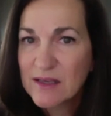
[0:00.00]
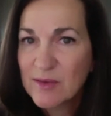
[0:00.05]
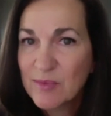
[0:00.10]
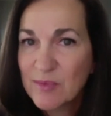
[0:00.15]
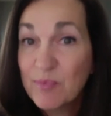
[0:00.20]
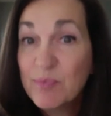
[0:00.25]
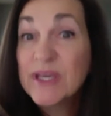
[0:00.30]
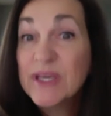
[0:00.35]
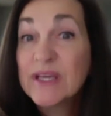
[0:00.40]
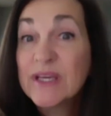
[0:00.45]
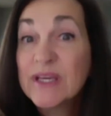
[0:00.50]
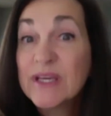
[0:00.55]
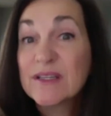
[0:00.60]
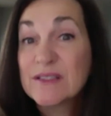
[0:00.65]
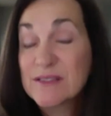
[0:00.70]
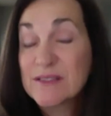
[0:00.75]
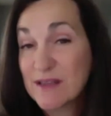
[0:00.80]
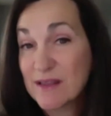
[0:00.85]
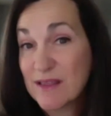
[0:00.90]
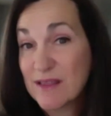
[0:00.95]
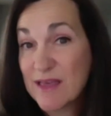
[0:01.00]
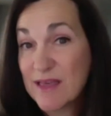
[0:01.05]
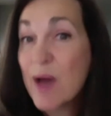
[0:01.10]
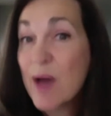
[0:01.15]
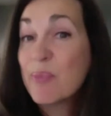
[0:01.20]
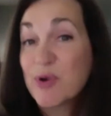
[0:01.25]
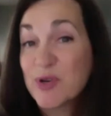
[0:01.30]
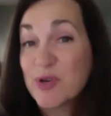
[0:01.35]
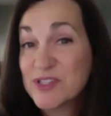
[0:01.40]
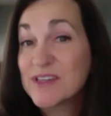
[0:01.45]
because that
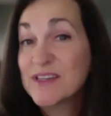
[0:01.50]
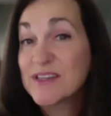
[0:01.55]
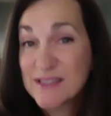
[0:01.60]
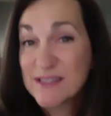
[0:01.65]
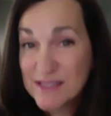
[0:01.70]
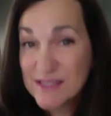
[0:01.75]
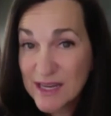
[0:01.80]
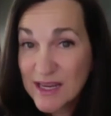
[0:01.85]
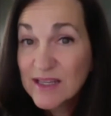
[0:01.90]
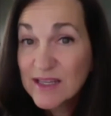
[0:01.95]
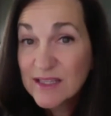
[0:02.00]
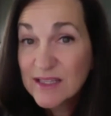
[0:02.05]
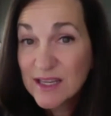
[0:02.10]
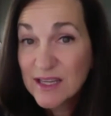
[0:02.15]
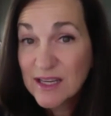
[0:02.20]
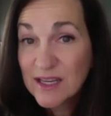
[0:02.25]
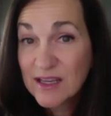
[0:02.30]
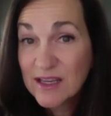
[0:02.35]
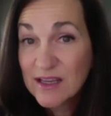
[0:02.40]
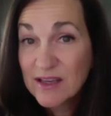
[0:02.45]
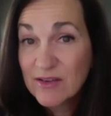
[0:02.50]
person is standing